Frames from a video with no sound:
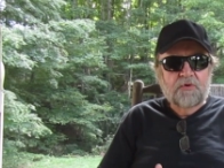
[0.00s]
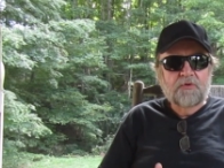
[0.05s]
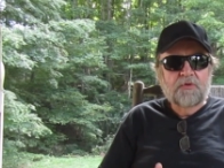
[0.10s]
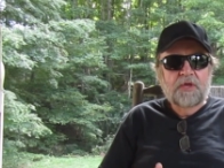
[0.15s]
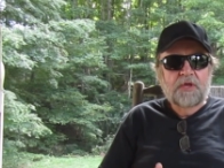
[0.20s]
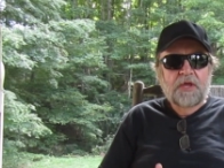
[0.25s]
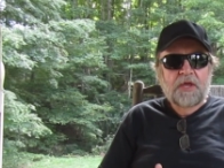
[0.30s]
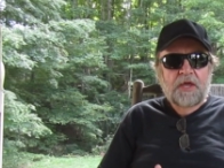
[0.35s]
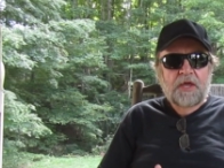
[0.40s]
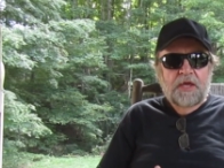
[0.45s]

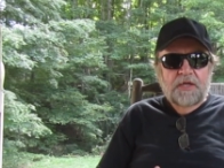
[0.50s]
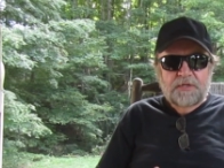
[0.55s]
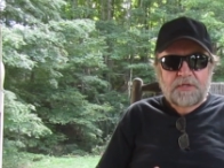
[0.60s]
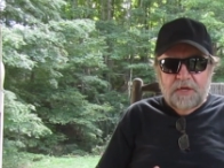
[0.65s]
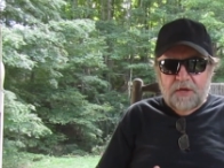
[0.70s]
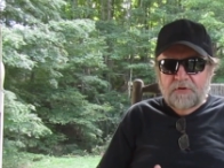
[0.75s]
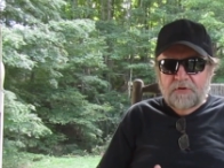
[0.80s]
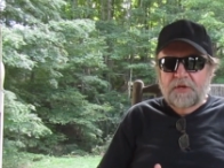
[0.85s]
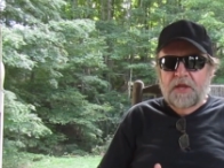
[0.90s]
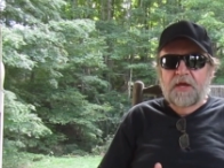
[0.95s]

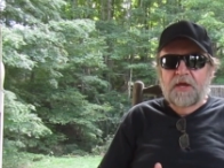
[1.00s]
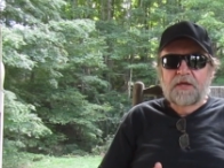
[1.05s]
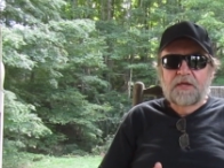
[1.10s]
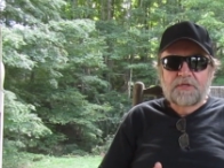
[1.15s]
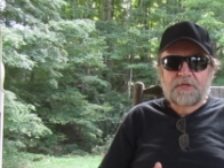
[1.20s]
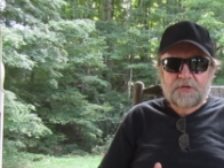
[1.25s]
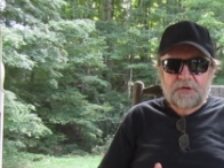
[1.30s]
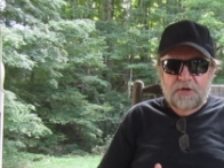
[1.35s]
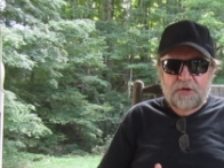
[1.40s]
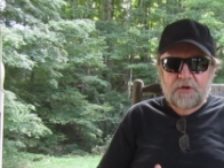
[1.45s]
sounds like
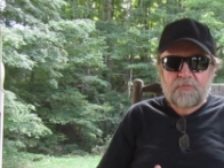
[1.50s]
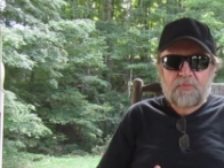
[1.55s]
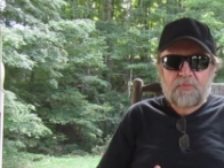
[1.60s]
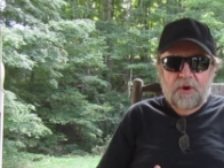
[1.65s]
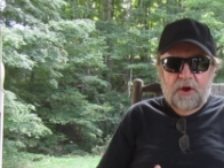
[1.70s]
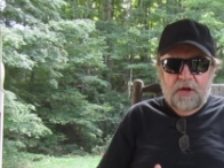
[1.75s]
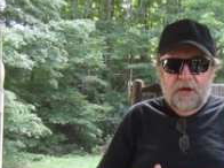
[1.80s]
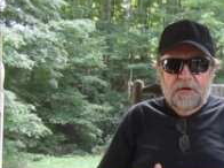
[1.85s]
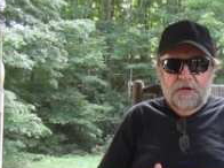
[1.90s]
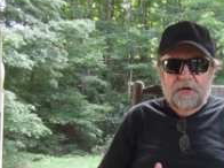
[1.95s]
it's a good
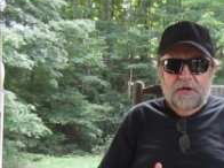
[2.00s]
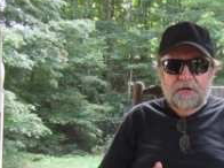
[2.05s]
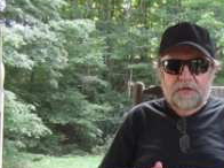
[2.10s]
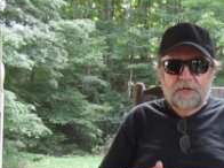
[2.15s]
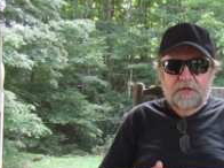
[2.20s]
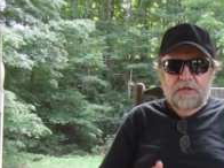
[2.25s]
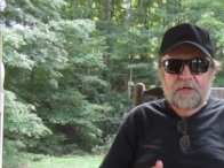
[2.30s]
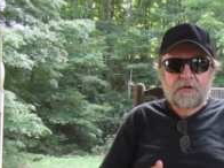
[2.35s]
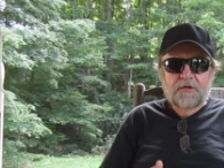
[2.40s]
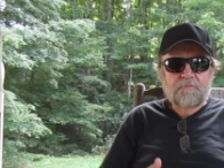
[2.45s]
product,
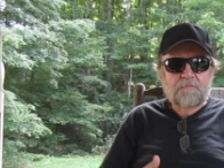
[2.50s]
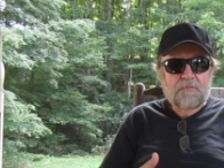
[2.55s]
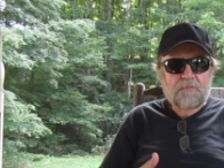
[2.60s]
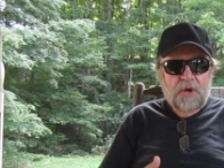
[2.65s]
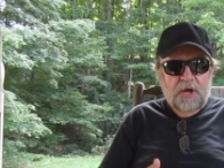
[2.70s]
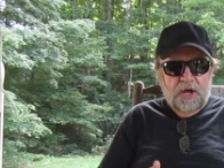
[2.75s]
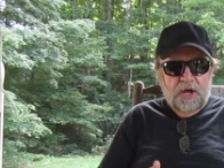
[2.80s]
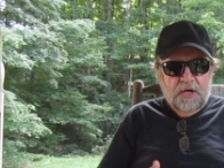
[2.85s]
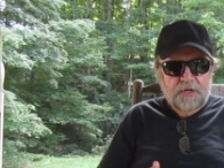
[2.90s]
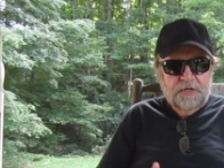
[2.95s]

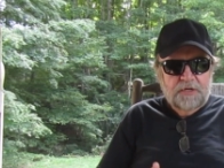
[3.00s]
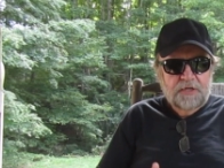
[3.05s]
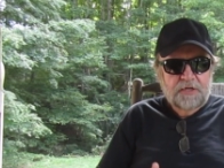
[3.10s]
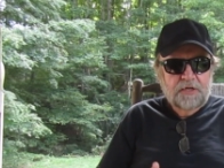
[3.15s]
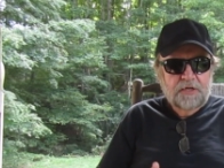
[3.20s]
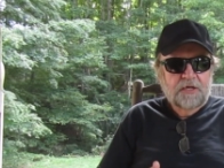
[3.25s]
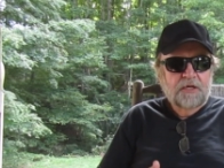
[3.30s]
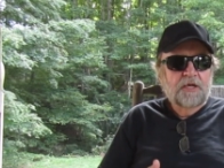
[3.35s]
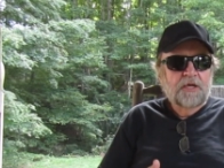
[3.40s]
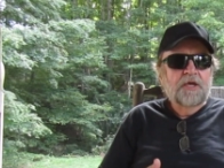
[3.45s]
but
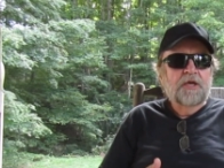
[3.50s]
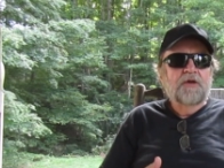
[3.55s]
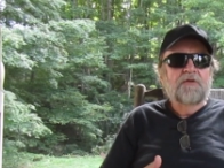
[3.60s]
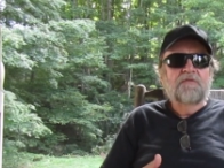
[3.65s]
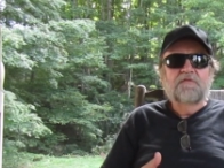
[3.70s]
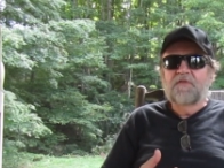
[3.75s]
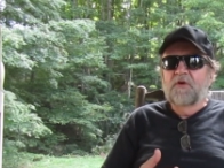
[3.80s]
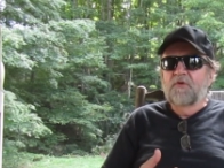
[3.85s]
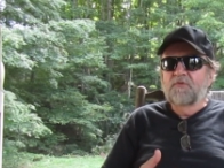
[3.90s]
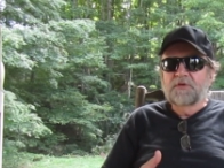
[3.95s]

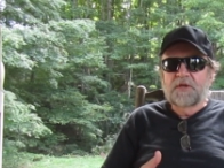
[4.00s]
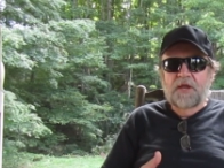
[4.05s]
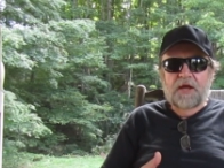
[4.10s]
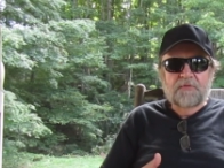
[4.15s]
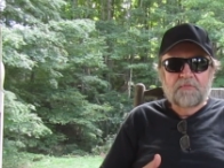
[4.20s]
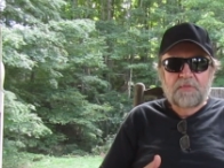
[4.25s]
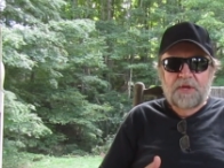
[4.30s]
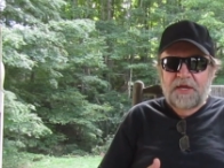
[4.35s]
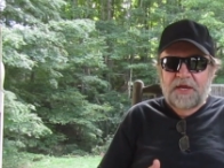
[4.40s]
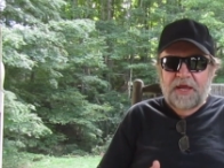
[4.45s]
folks
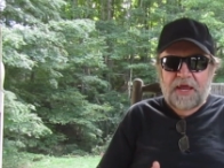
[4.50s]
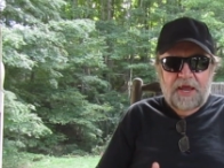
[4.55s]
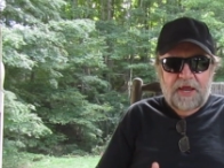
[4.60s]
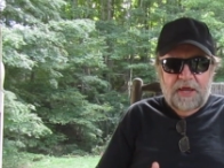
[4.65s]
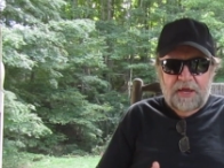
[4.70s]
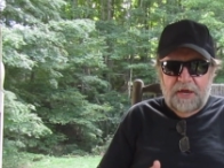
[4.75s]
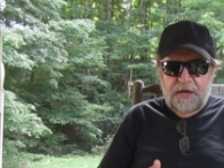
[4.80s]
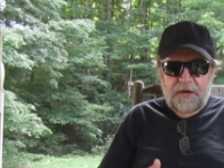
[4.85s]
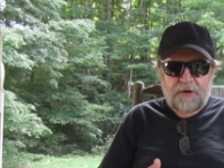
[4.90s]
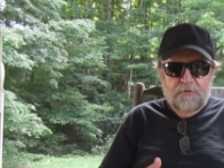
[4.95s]
like me
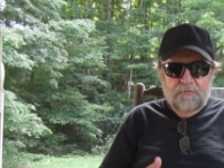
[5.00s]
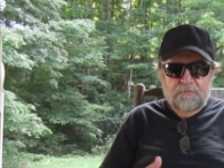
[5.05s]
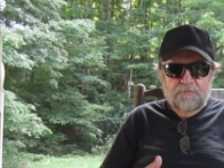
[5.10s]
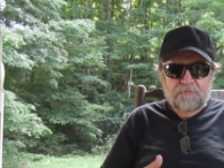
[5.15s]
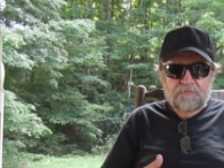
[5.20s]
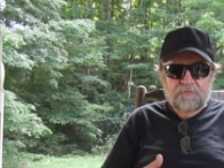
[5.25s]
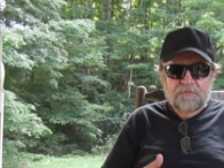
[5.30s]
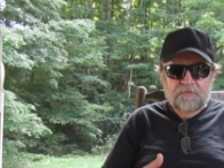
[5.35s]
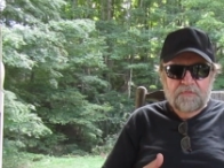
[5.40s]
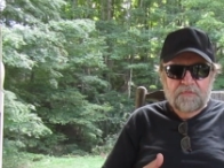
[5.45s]
can't eat them.
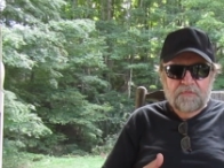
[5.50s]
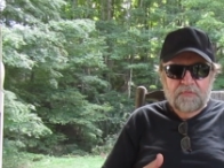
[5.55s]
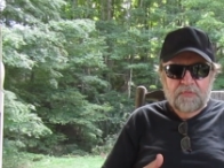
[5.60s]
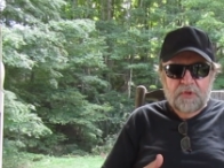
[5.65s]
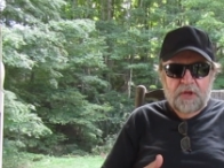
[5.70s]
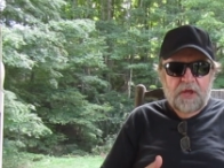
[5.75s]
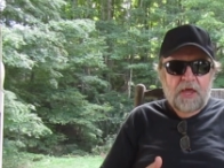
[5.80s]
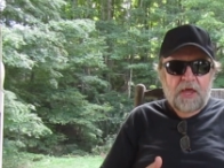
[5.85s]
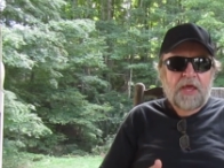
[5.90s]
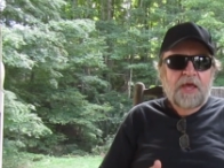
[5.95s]

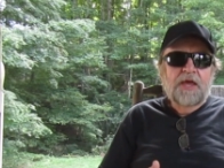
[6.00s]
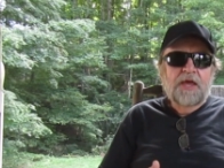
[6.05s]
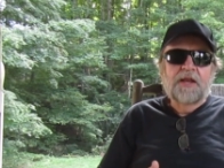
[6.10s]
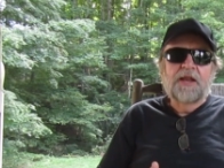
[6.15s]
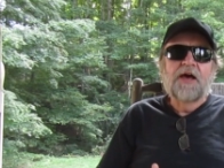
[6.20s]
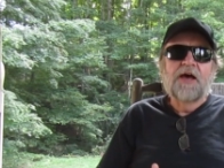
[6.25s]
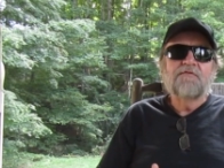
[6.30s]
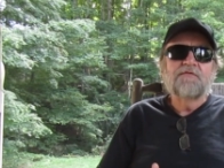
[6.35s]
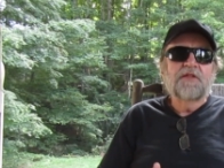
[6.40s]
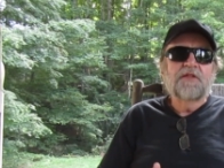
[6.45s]
And
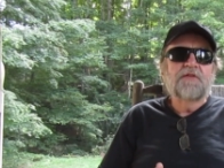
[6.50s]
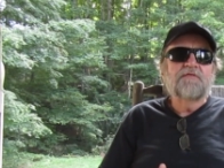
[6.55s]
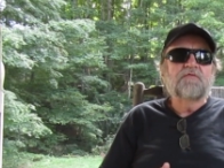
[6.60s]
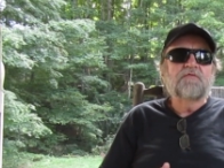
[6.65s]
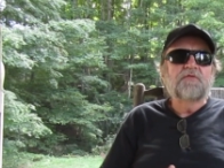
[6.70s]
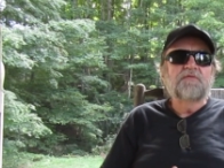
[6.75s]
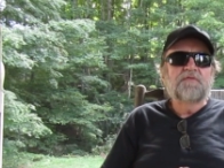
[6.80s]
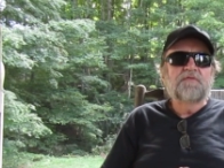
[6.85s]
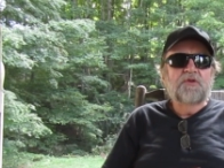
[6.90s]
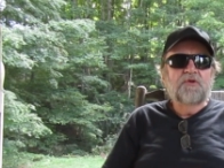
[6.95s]
I've left
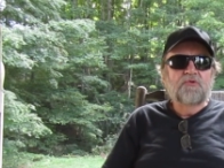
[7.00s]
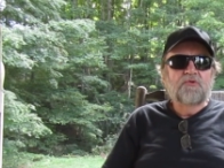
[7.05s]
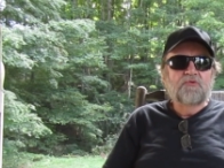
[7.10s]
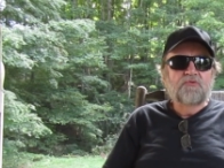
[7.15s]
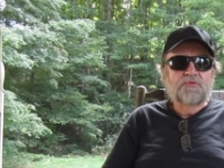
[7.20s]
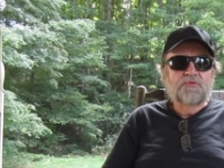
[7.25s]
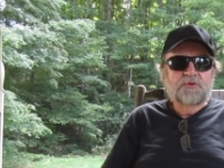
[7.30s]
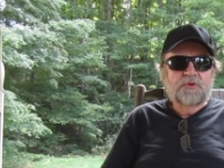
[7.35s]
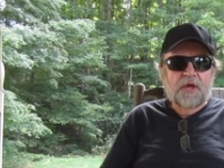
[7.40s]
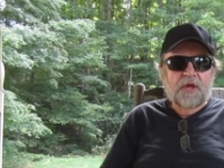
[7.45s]

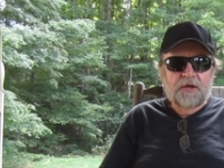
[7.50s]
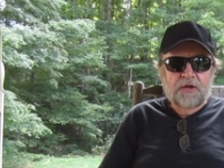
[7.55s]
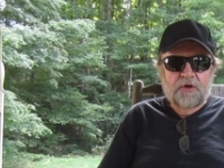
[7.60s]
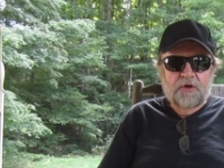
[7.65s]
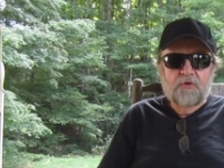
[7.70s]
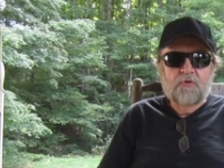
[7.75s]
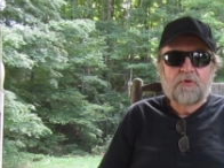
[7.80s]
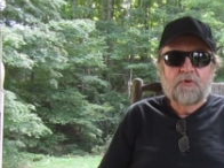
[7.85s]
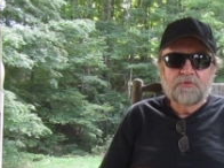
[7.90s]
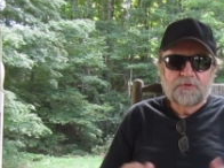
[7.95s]
reviews, I
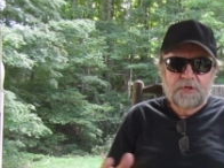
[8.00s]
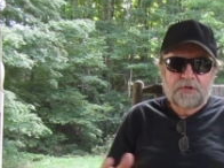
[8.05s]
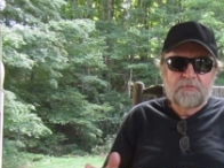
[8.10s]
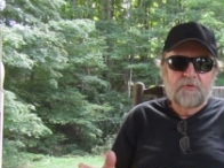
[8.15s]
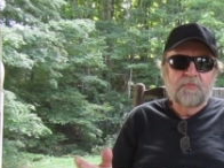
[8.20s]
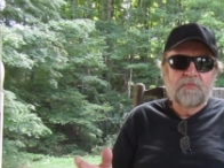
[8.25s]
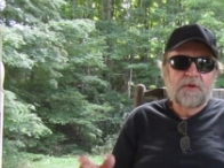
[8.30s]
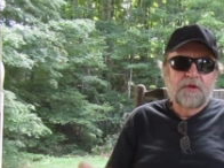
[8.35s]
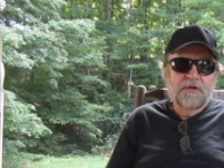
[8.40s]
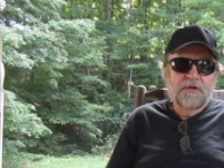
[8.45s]
know, on some
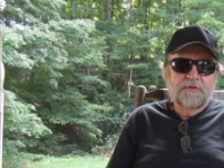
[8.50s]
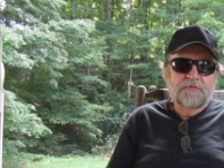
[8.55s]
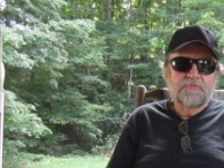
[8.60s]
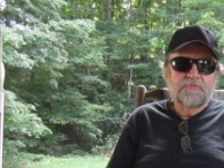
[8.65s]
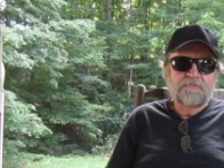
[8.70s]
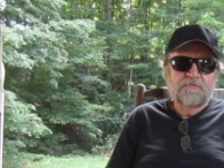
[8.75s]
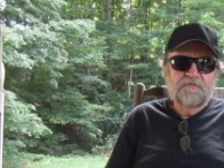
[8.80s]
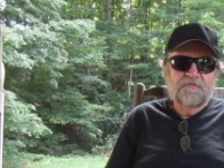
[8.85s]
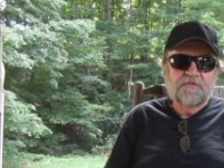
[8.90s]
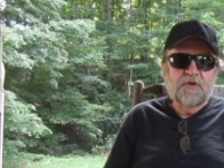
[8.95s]
of my
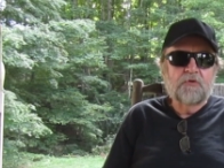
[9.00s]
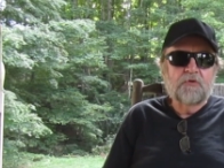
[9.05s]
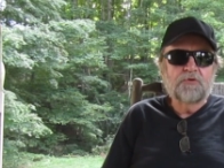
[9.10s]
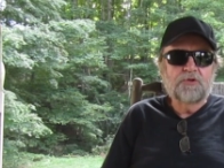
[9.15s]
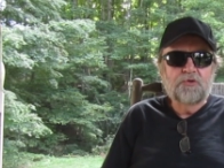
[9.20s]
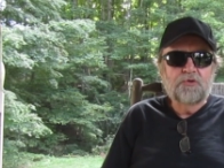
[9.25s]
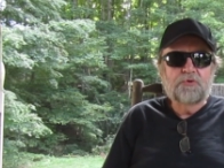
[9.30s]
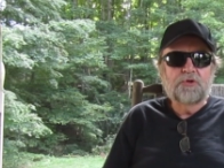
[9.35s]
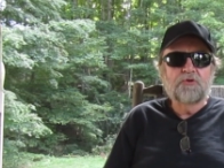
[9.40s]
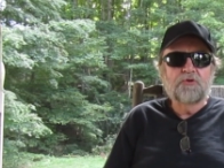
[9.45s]
fellow
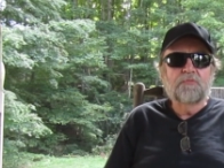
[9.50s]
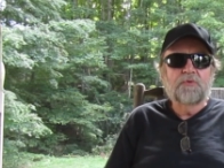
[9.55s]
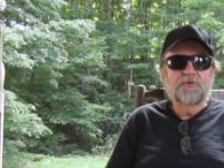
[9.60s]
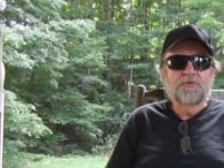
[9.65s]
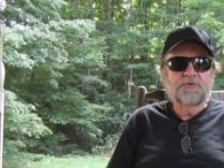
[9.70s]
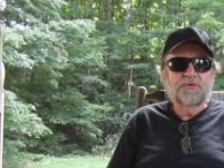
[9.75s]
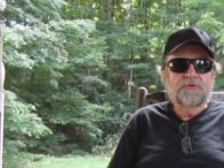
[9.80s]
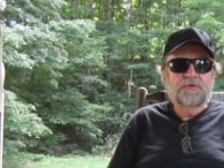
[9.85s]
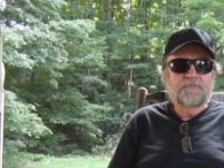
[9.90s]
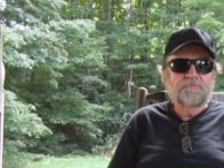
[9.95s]

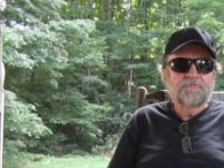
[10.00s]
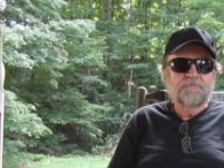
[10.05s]
YouTubers.